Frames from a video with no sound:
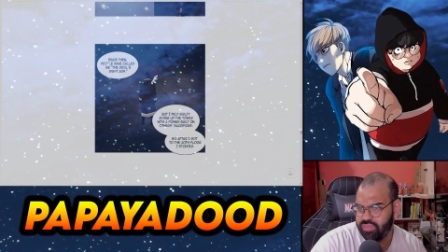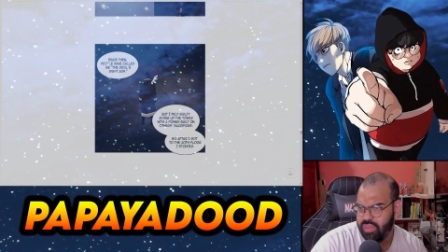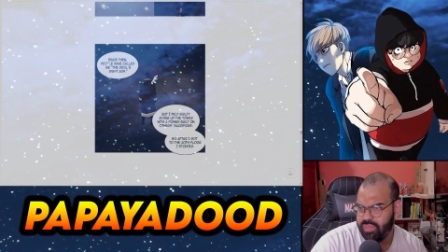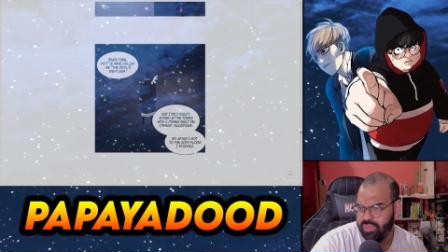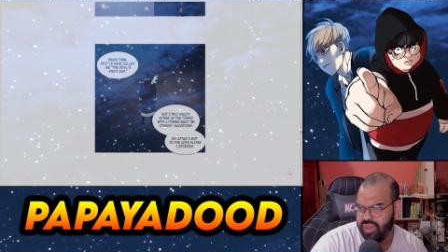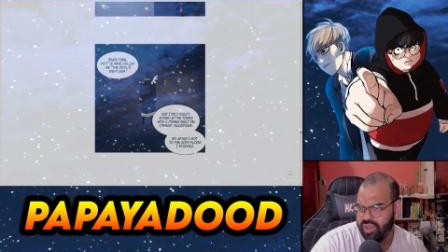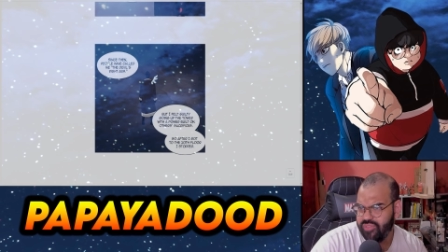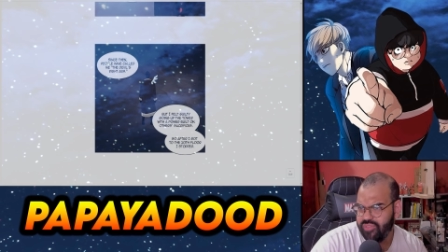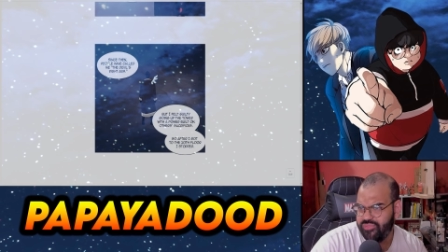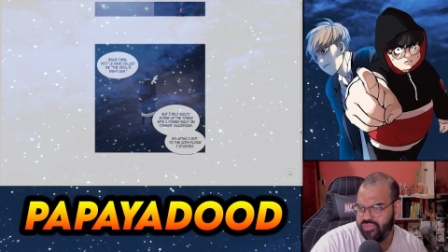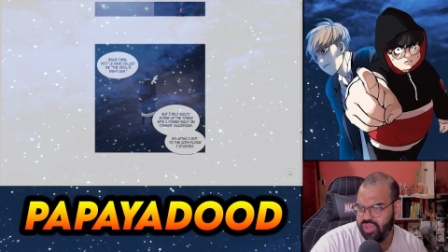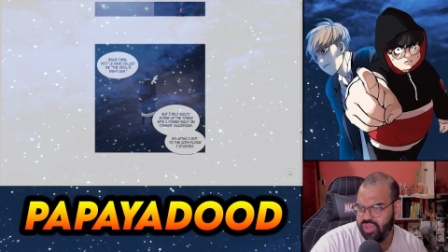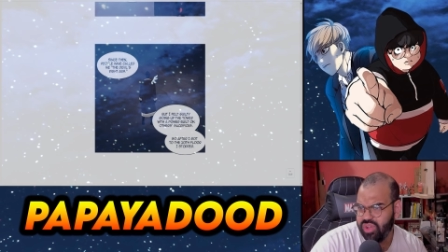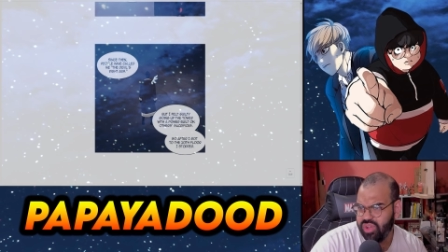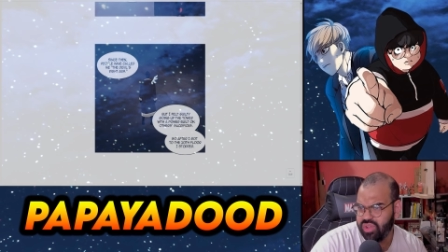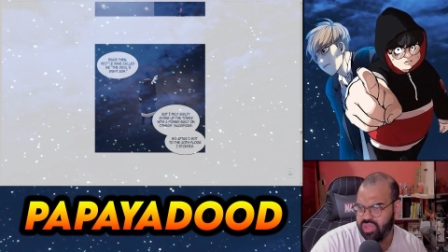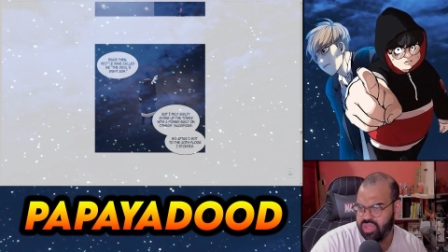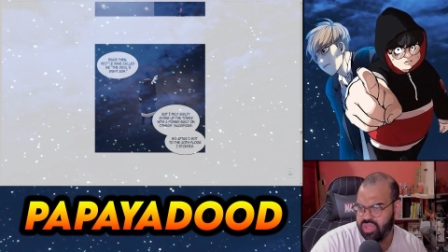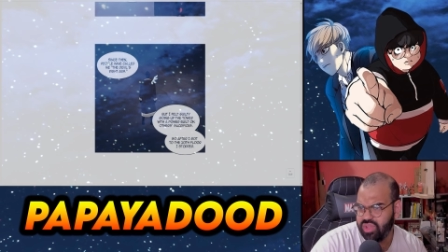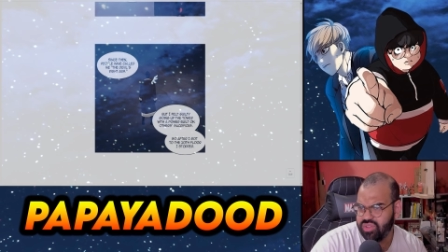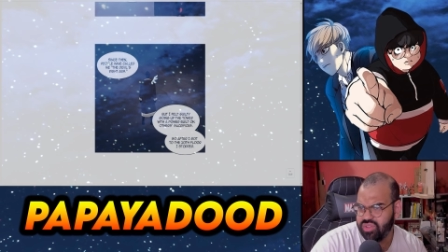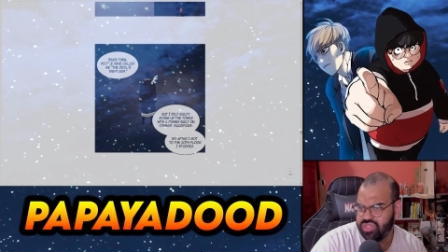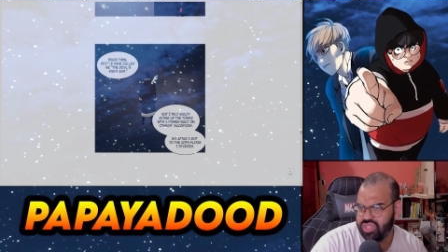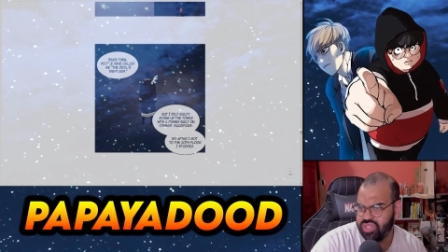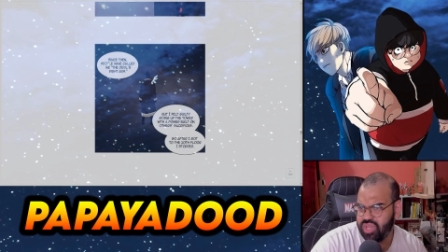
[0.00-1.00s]
But I felt
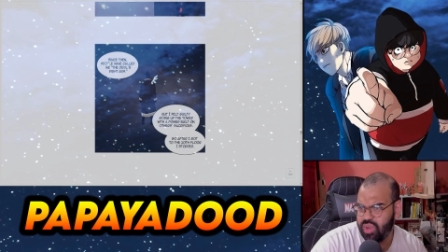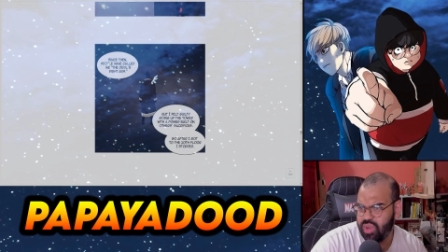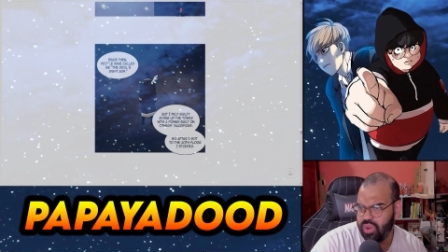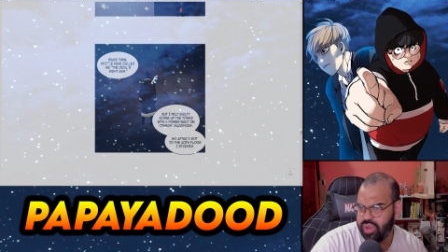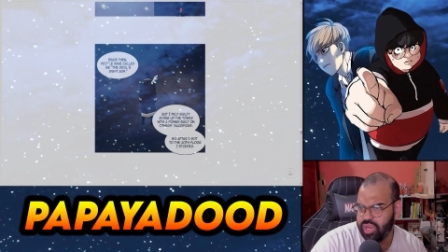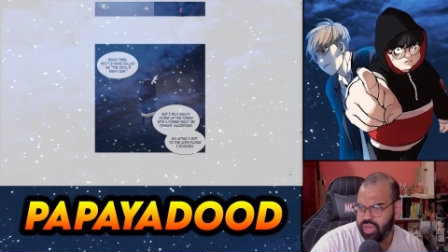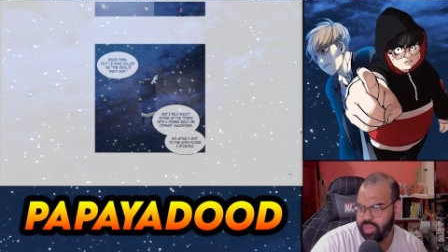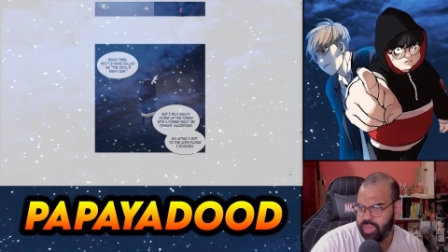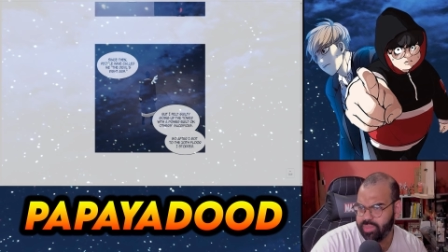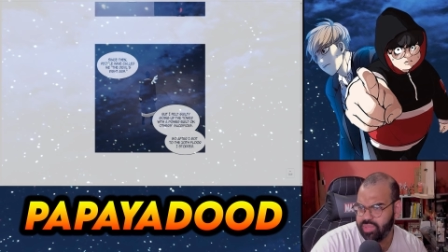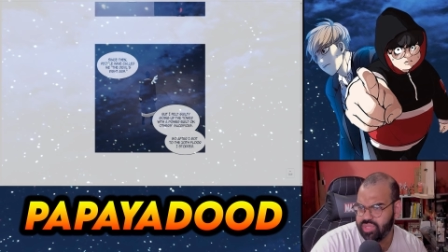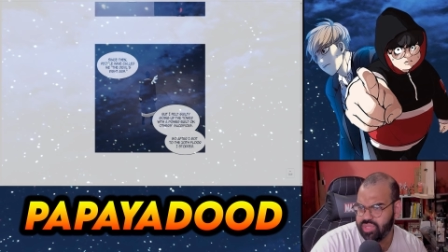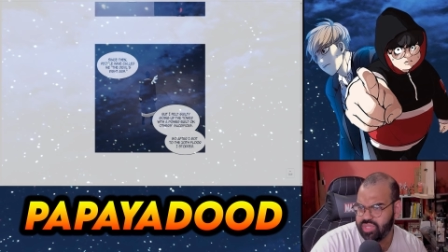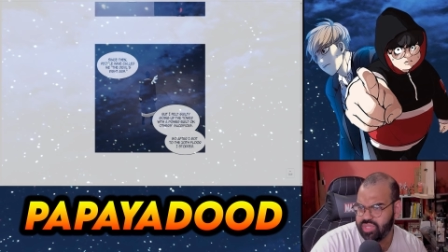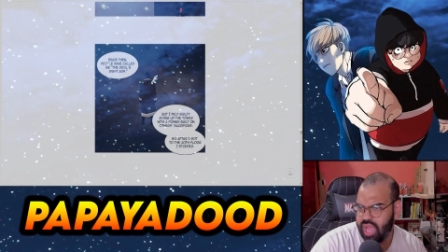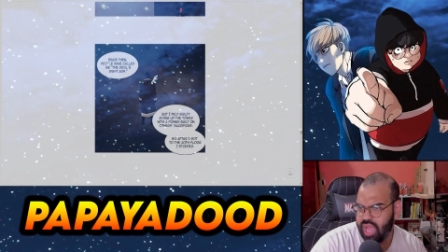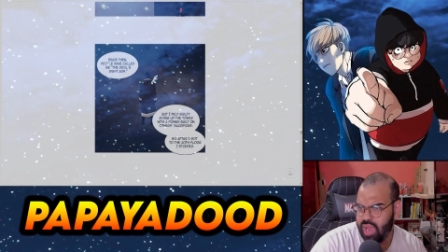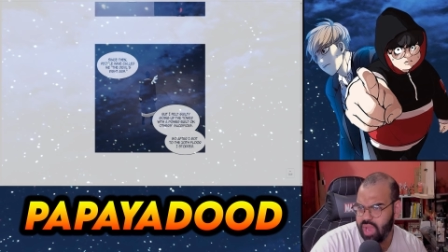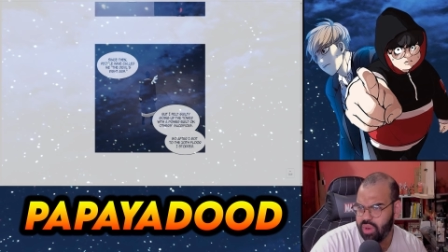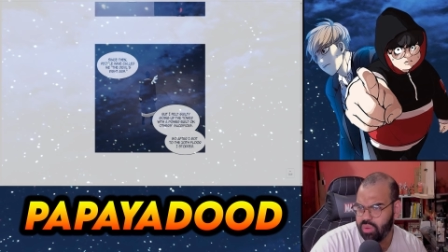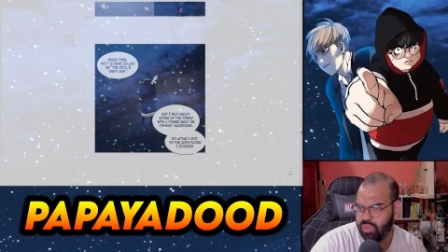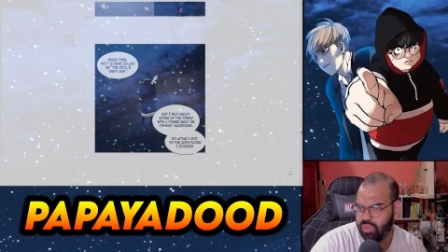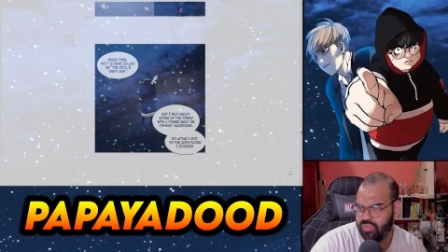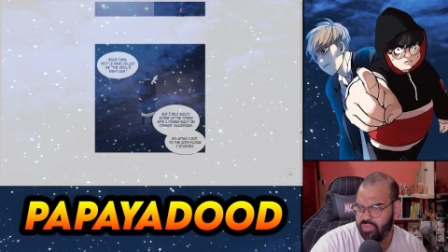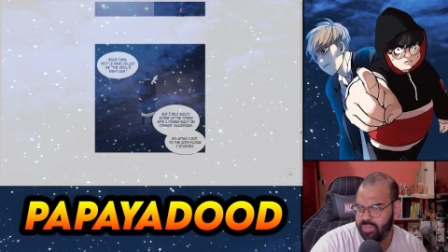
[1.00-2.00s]
guilty going up the
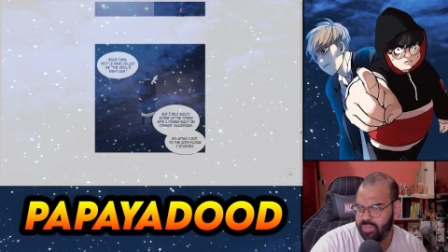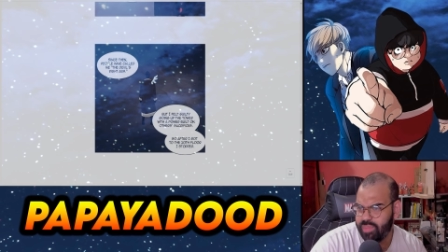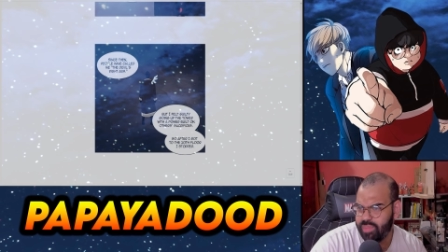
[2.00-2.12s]
tower with a